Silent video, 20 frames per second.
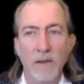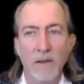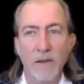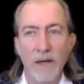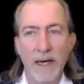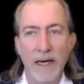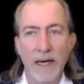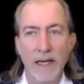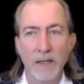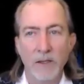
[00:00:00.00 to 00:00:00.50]

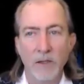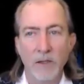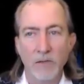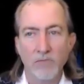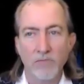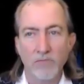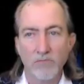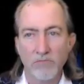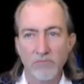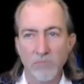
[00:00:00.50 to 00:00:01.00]
that
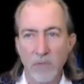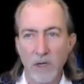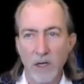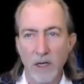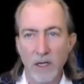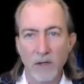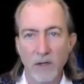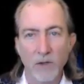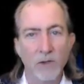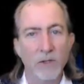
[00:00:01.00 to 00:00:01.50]

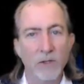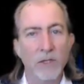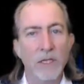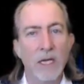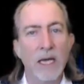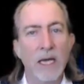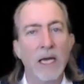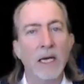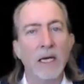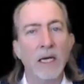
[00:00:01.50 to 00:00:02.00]

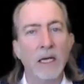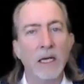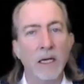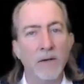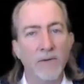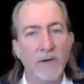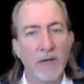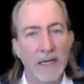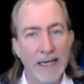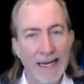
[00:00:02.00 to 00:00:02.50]
understanding
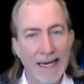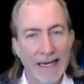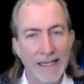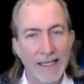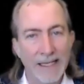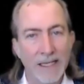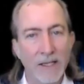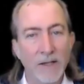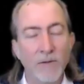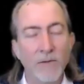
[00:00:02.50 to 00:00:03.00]
of
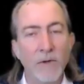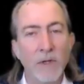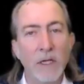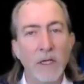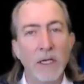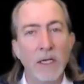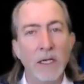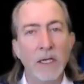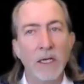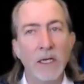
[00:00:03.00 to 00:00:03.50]

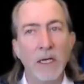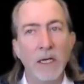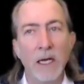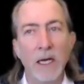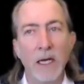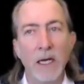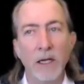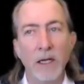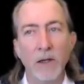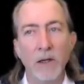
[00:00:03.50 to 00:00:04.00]
connectivity
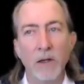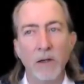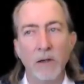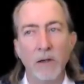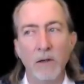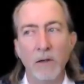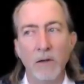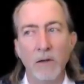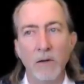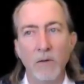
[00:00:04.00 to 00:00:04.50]
and
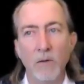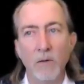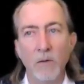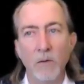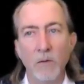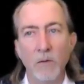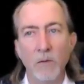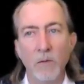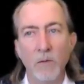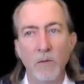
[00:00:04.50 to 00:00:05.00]

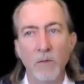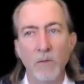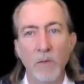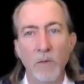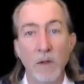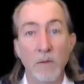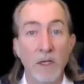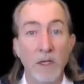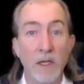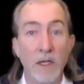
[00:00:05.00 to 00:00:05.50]

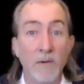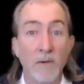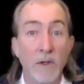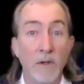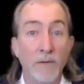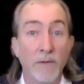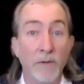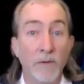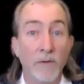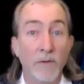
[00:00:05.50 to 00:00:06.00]
maybe even
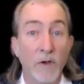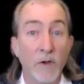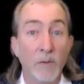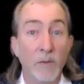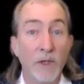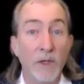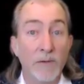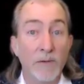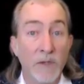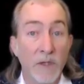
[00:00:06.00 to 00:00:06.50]
the
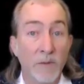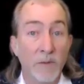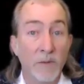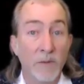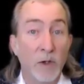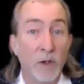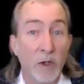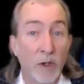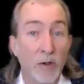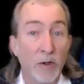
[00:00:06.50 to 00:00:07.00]
fulfillment of some of
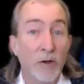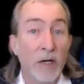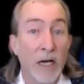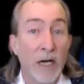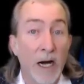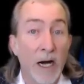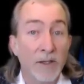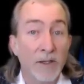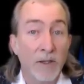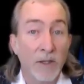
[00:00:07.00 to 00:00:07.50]
your
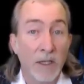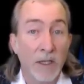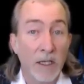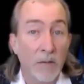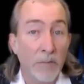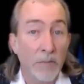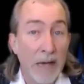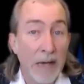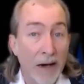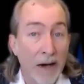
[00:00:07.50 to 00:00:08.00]

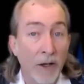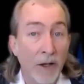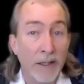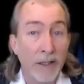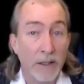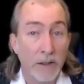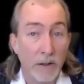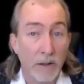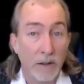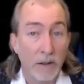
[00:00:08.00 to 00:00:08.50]
curiosity about